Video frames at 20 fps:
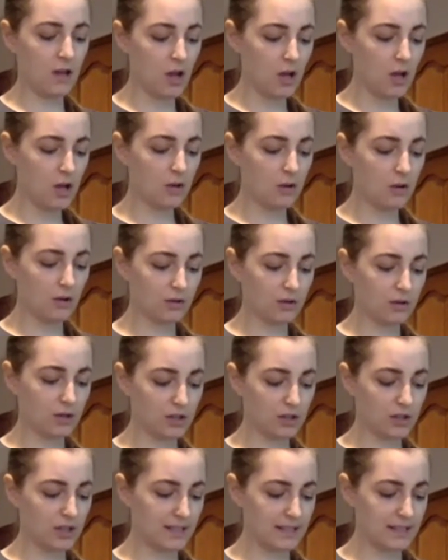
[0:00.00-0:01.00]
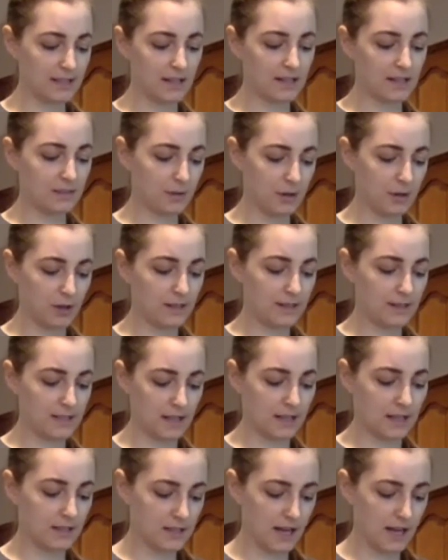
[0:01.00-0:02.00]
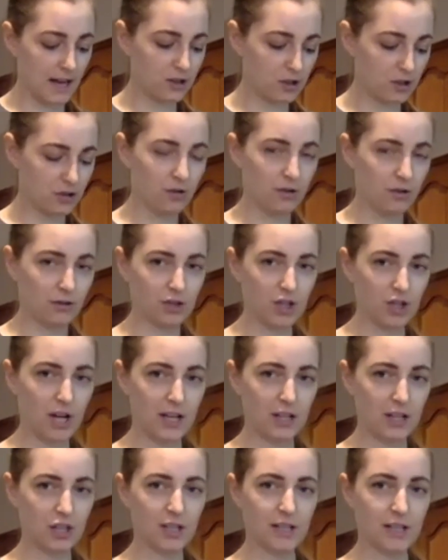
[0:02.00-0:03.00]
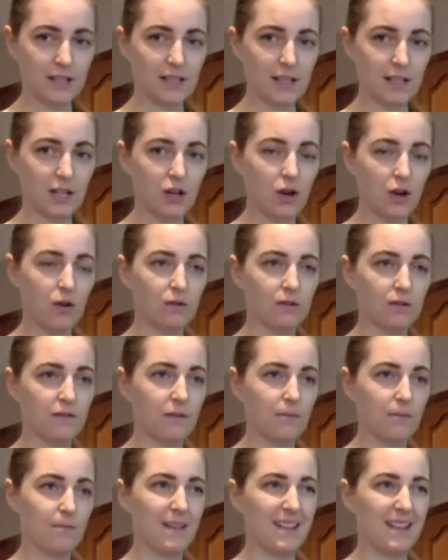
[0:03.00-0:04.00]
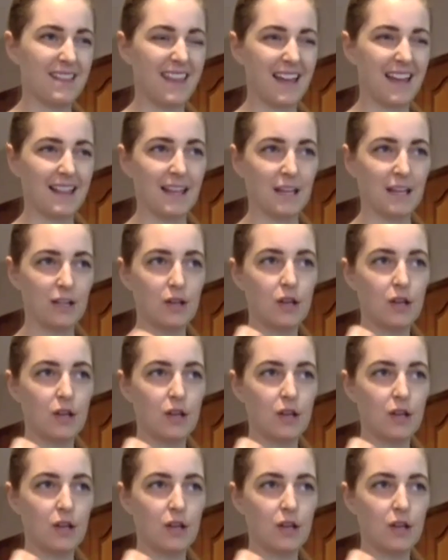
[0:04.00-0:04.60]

you'll just experience the textural changes, and it goes from being that like